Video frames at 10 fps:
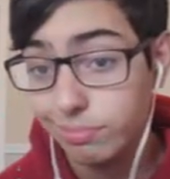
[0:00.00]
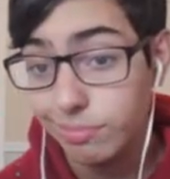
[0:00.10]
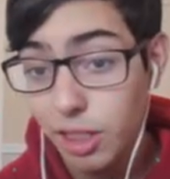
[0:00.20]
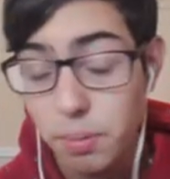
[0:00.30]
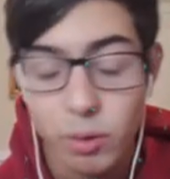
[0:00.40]

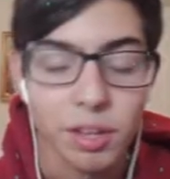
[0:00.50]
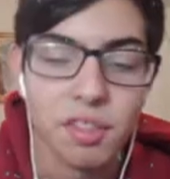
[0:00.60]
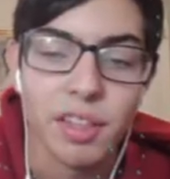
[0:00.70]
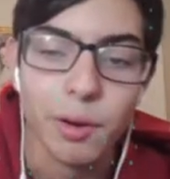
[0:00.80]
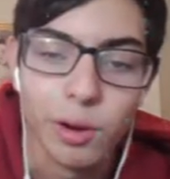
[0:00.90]
It's been a while
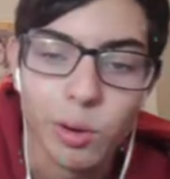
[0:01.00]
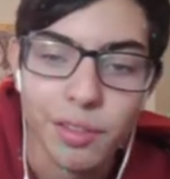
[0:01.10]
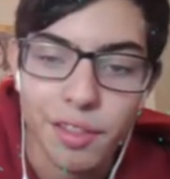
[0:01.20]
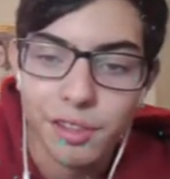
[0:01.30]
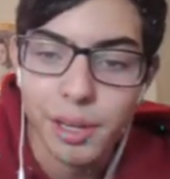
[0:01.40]
since I
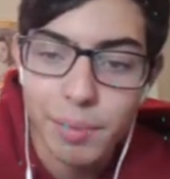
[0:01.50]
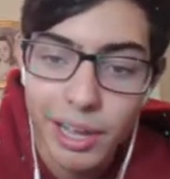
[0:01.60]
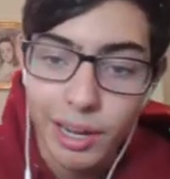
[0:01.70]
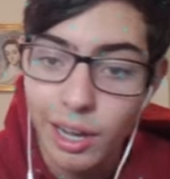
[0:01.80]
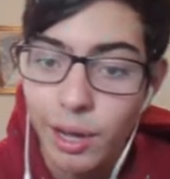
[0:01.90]
recorded this league,
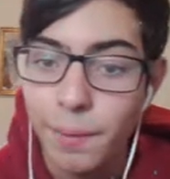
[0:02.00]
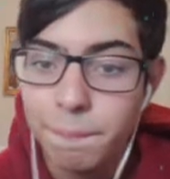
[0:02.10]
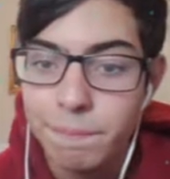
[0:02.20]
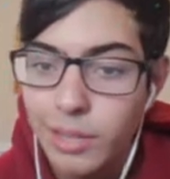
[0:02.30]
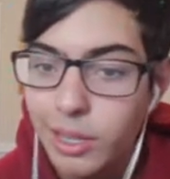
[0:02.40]
man.
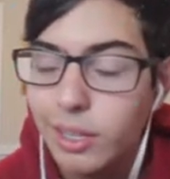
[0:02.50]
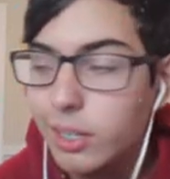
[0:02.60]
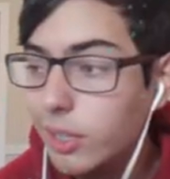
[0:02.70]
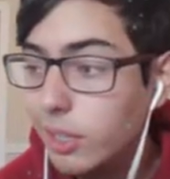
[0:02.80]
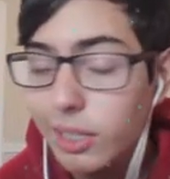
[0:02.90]

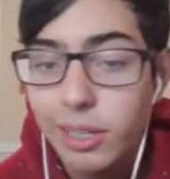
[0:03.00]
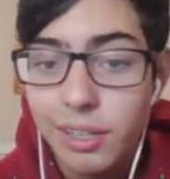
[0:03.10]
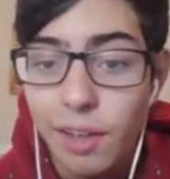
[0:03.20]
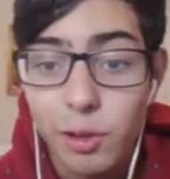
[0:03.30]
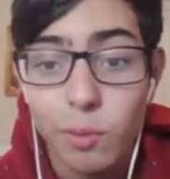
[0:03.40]

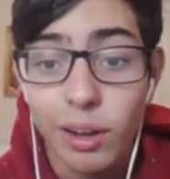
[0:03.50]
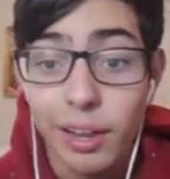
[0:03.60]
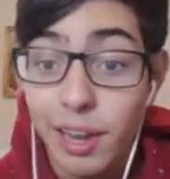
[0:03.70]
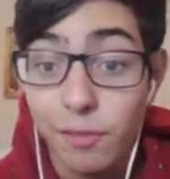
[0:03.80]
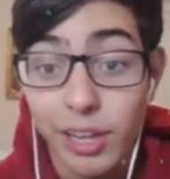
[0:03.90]

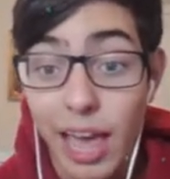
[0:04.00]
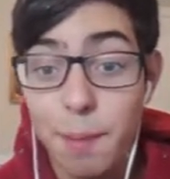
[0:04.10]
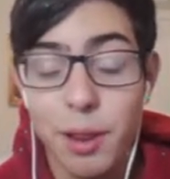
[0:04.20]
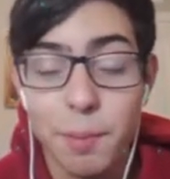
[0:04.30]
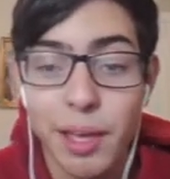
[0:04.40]
Definitely
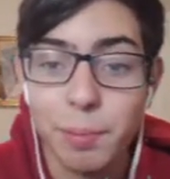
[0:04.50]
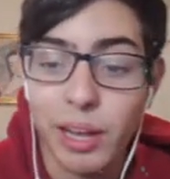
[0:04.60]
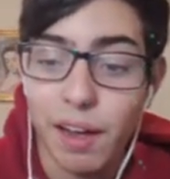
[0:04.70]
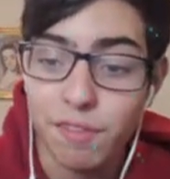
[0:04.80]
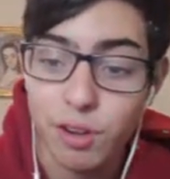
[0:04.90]
happy to make
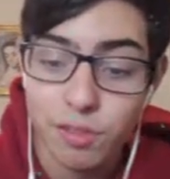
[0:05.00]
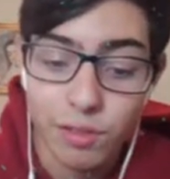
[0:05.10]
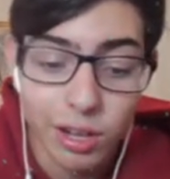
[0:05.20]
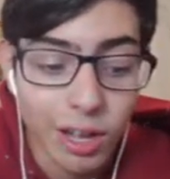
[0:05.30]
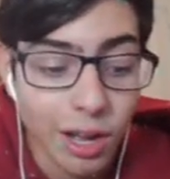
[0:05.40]
playoffs.
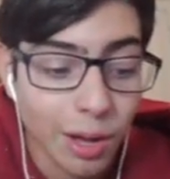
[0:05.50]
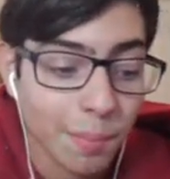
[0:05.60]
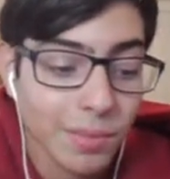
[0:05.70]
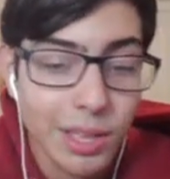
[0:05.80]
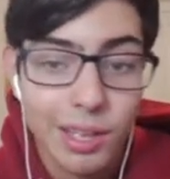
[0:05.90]

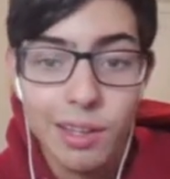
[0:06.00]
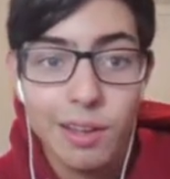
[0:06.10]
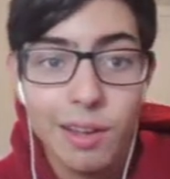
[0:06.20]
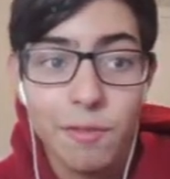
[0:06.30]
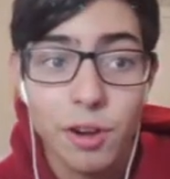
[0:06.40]

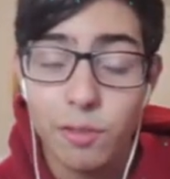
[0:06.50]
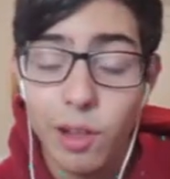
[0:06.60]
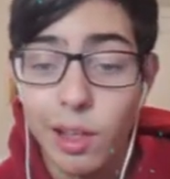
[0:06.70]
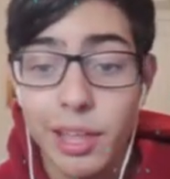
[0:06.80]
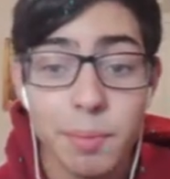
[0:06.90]
First of
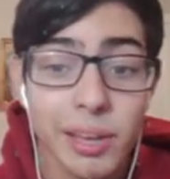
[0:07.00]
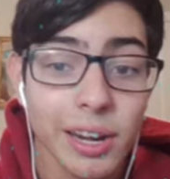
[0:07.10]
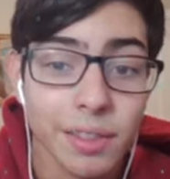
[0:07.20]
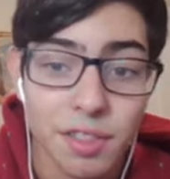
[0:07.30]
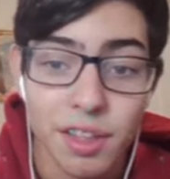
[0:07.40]
all, in the
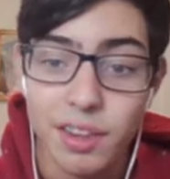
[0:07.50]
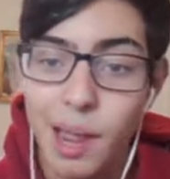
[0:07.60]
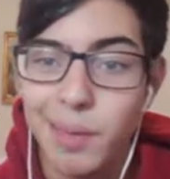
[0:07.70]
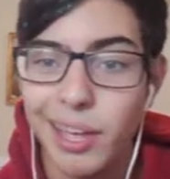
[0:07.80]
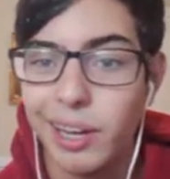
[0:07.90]
beginning of the season,
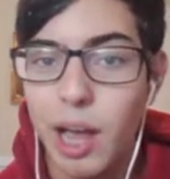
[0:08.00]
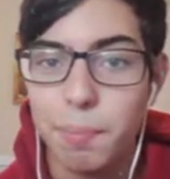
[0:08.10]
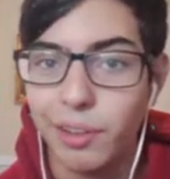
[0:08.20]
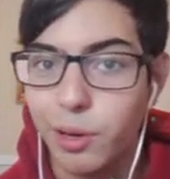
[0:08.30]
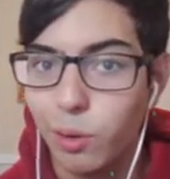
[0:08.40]
I made a
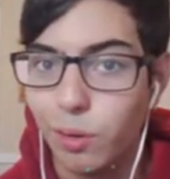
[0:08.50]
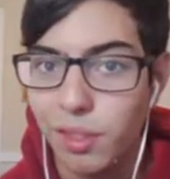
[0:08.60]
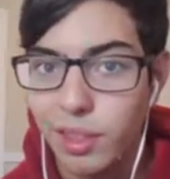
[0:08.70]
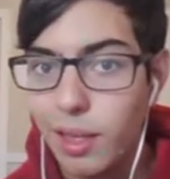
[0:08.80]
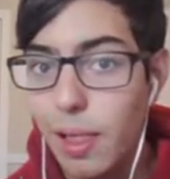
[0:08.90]
couple of
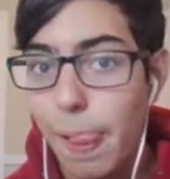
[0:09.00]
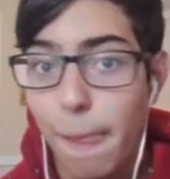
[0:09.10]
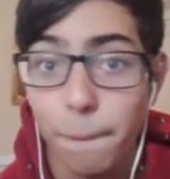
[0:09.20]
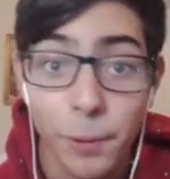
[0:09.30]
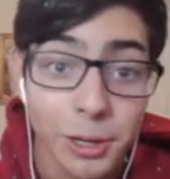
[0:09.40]
goals.
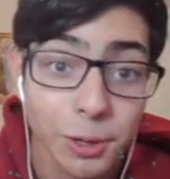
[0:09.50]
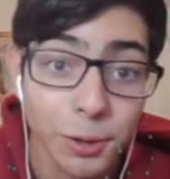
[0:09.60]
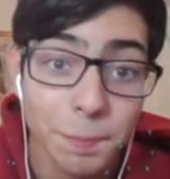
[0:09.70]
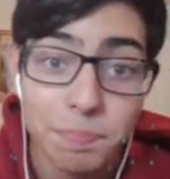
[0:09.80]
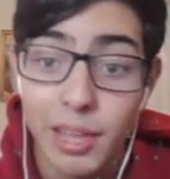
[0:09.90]
One
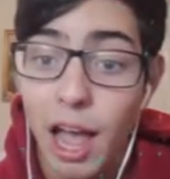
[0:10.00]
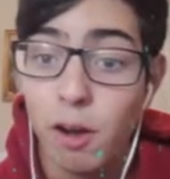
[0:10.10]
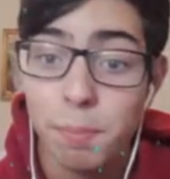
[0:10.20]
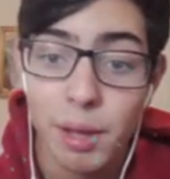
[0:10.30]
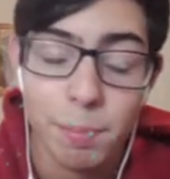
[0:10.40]
goal, I
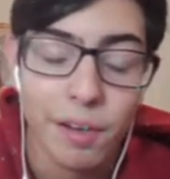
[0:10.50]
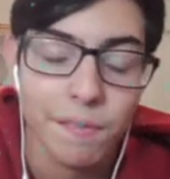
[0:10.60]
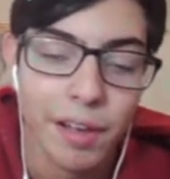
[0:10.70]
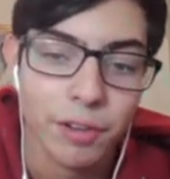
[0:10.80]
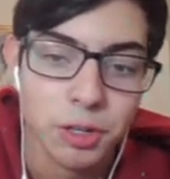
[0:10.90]
would be above
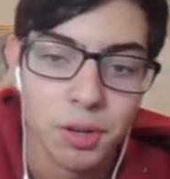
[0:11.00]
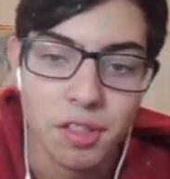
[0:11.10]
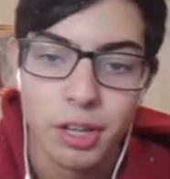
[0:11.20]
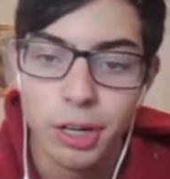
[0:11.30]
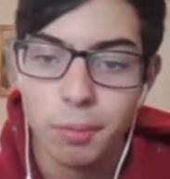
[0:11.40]
500,
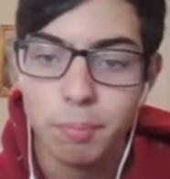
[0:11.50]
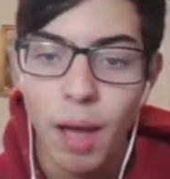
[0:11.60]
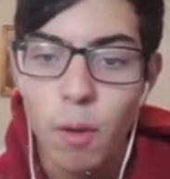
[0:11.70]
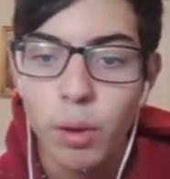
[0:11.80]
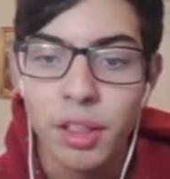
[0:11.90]
so
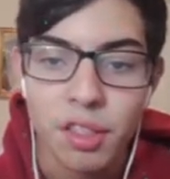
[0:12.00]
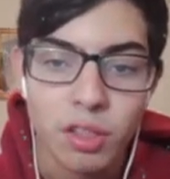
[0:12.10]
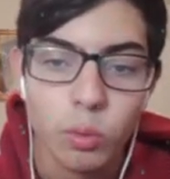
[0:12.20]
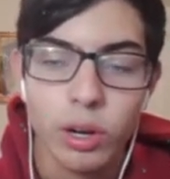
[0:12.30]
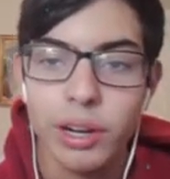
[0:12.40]
my wins
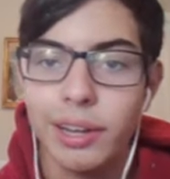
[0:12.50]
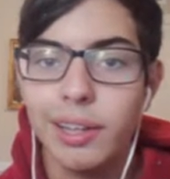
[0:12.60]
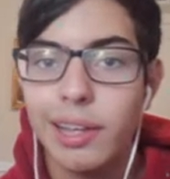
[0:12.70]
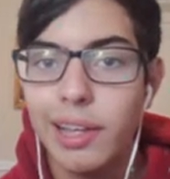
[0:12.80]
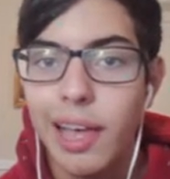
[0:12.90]
would
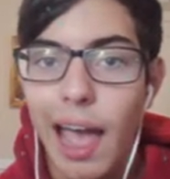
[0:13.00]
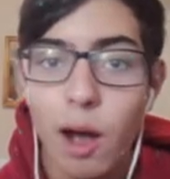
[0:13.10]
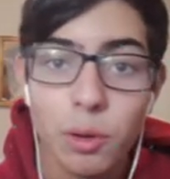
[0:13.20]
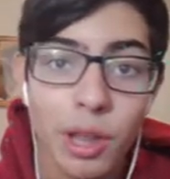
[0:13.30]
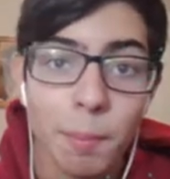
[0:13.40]

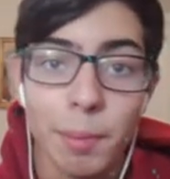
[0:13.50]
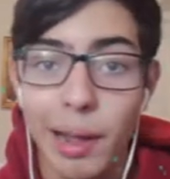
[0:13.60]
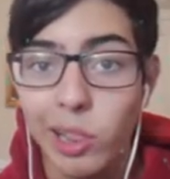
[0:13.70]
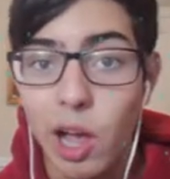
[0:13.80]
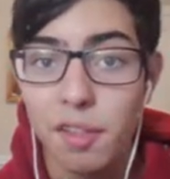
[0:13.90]
outnumber
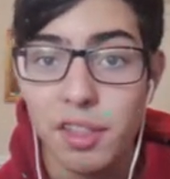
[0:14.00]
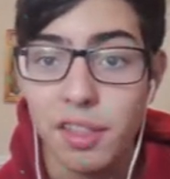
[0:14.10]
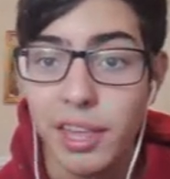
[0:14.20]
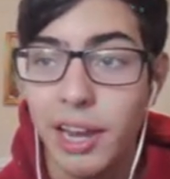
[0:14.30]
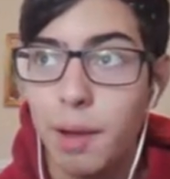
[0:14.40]
my
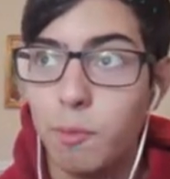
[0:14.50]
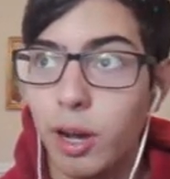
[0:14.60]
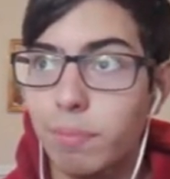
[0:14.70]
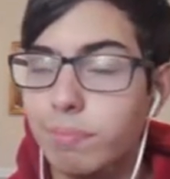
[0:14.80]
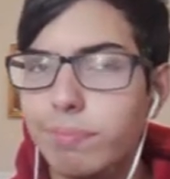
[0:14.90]
losses, and I'm what?